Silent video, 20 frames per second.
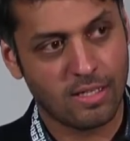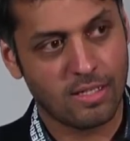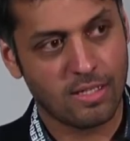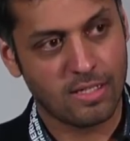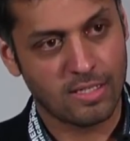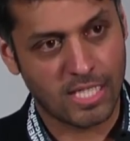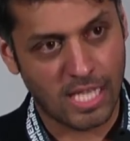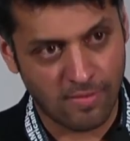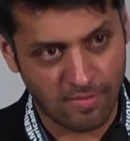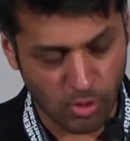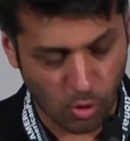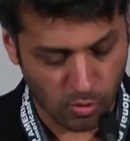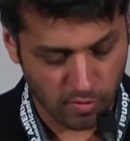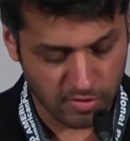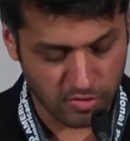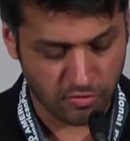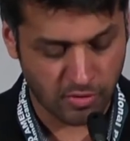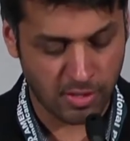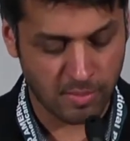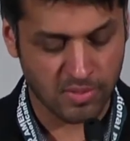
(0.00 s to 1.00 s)
David Horowitz
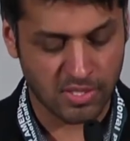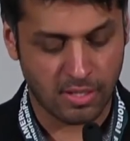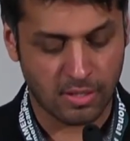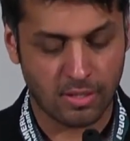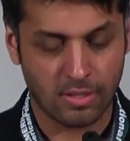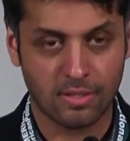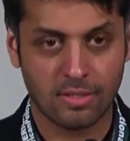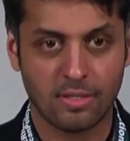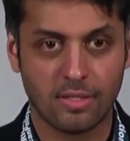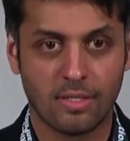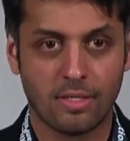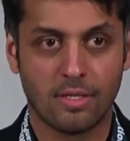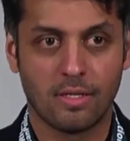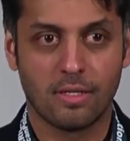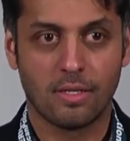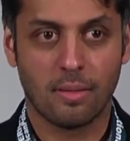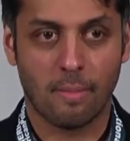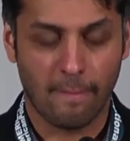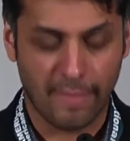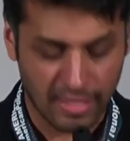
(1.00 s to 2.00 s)
Freedom Center,
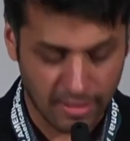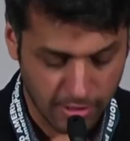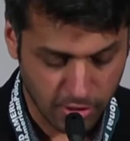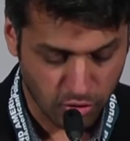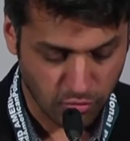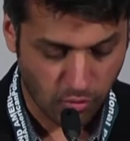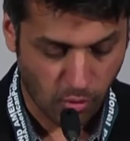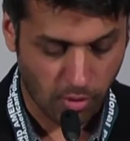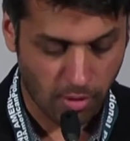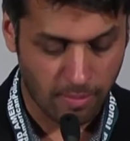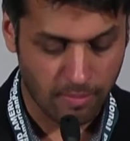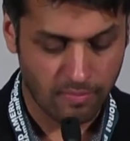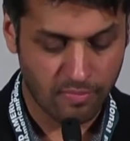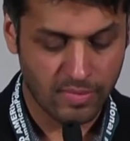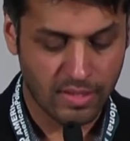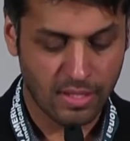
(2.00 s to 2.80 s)
Middle East Forum,